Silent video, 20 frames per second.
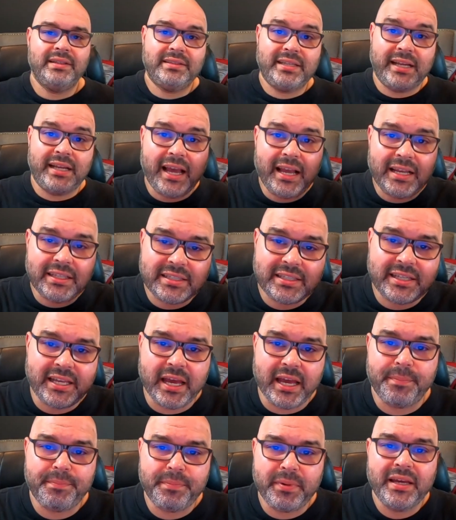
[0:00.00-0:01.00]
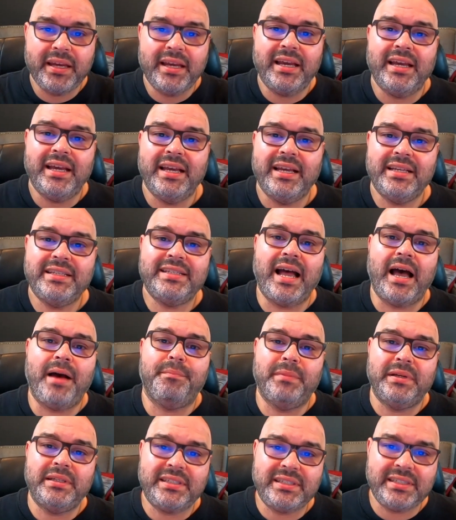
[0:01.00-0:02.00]
Today's tip is that
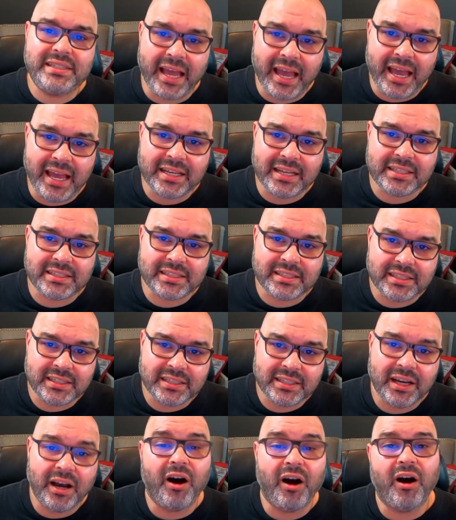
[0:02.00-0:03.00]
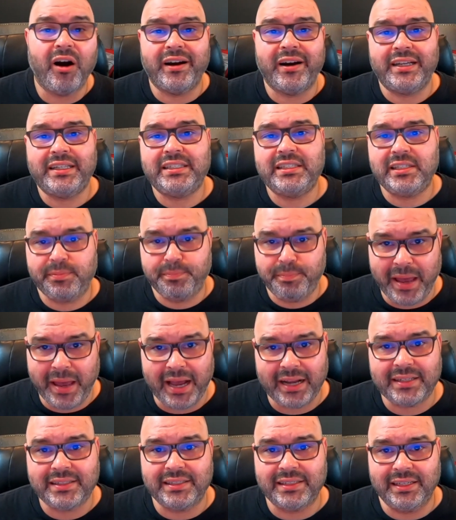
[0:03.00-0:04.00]
mistakes are
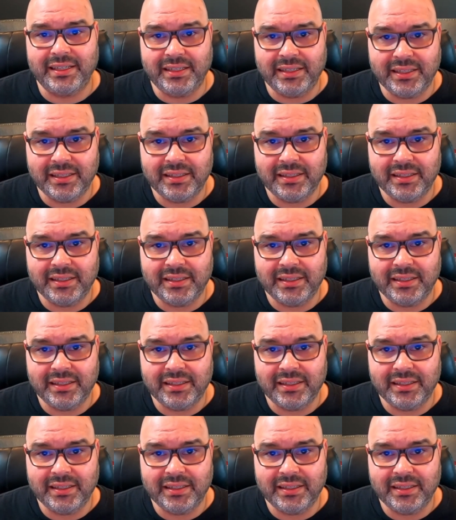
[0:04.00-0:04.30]
expected.